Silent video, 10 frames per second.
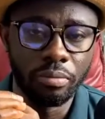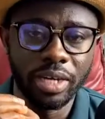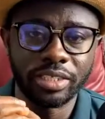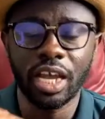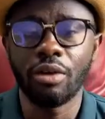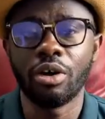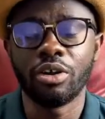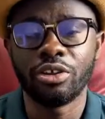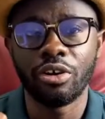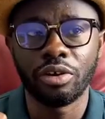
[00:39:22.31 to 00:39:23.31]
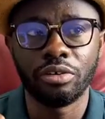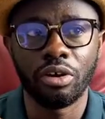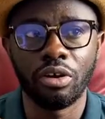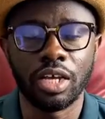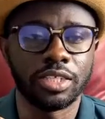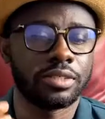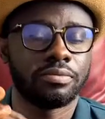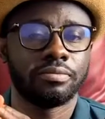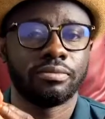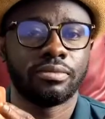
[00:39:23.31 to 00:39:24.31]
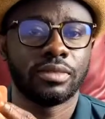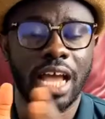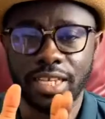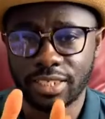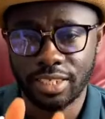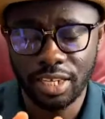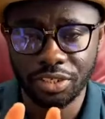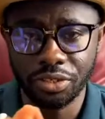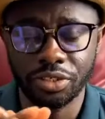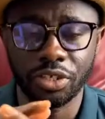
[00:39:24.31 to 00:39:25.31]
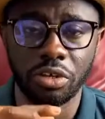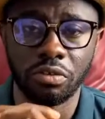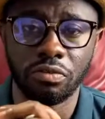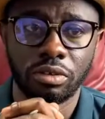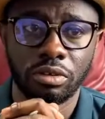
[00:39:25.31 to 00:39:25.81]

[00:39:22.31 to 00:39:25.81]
My takeaway on the overall is assess yourself